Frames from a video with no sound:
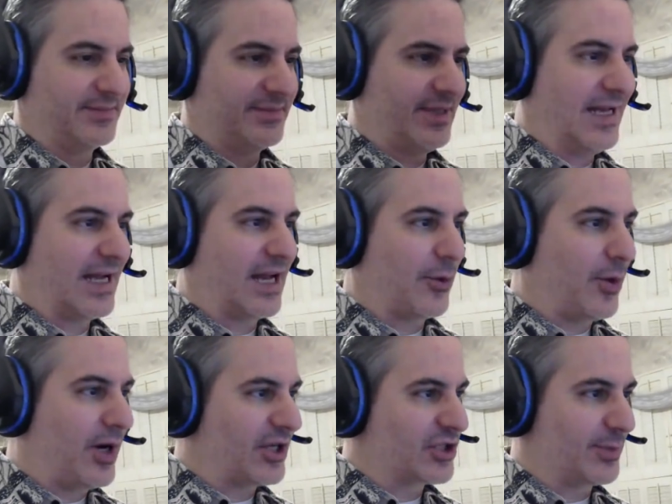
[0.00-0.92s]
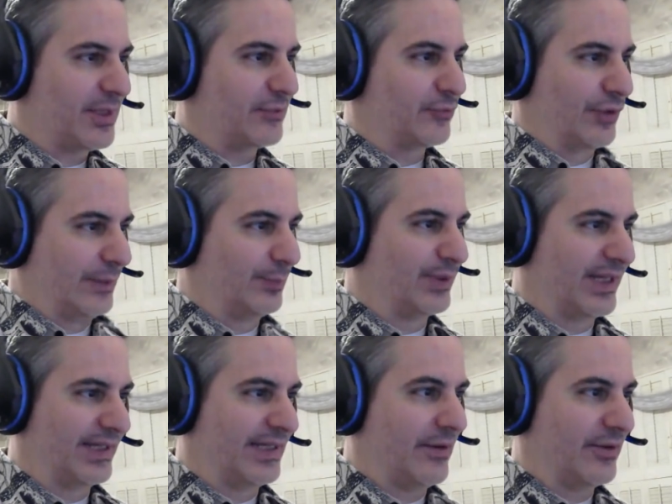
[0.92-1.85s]
I gotta watch them on
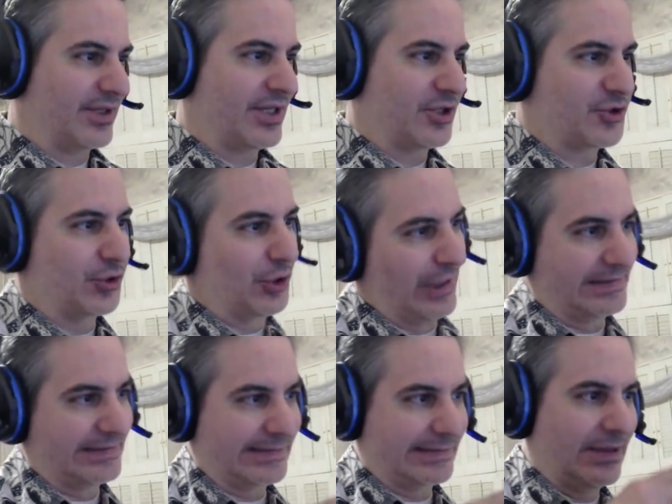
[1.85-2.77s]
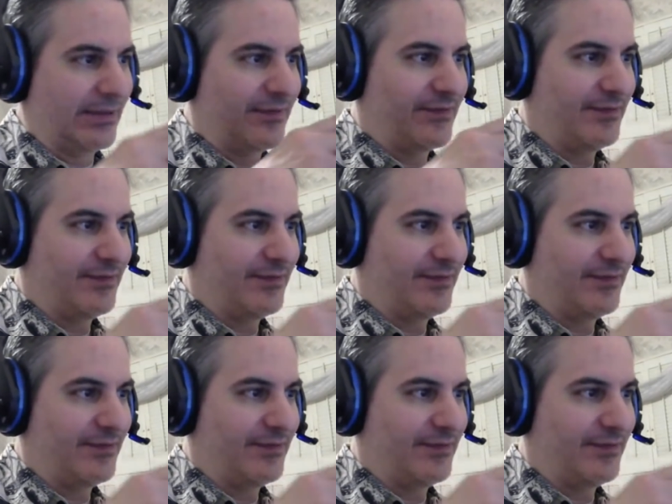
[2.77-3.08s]
replay now and catch your night stuff.